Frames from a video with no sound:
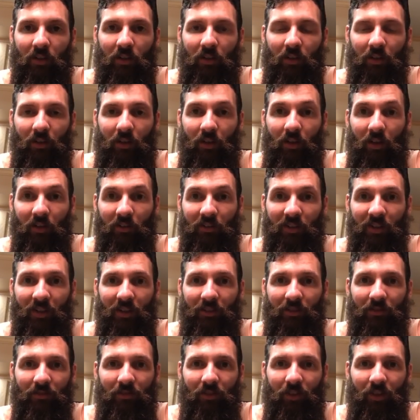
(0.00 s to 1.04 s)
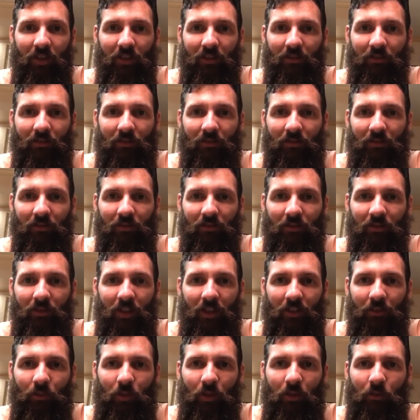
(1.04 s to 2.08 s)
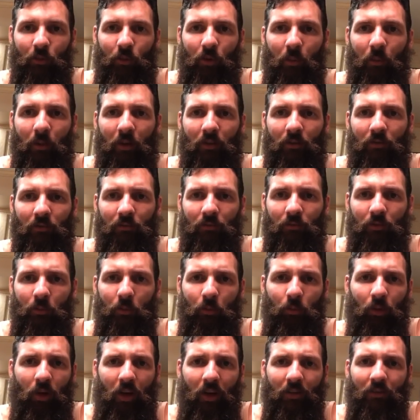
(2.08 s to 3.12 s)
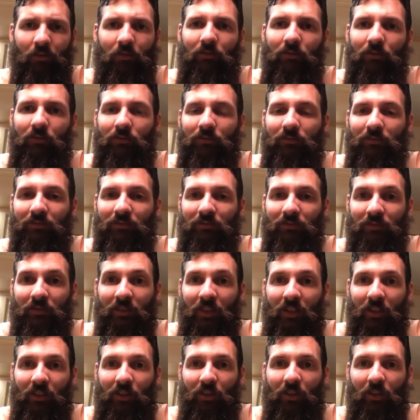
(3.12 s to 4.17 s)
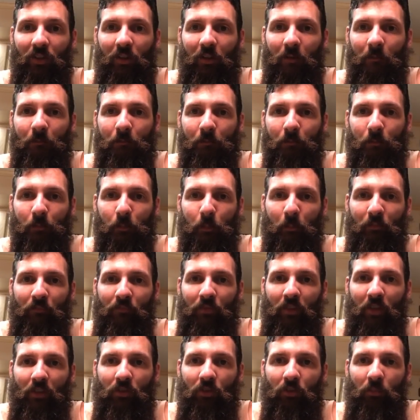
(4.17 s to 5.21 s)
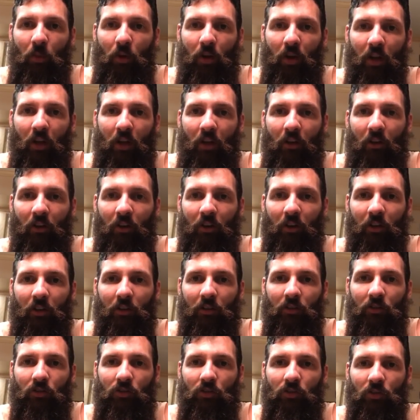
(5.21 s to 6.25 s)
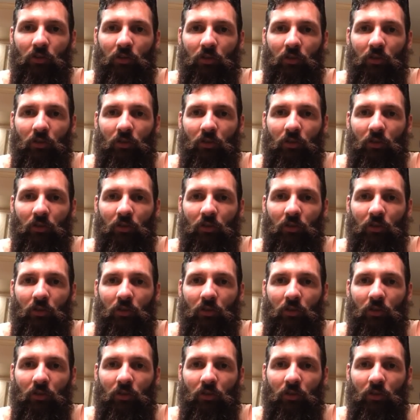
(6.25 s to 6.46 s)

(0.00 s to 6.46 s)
oh yeah, you're fine. Yeah, do whatever you want, man. Keep it riding. You good. Just bought a Heritage.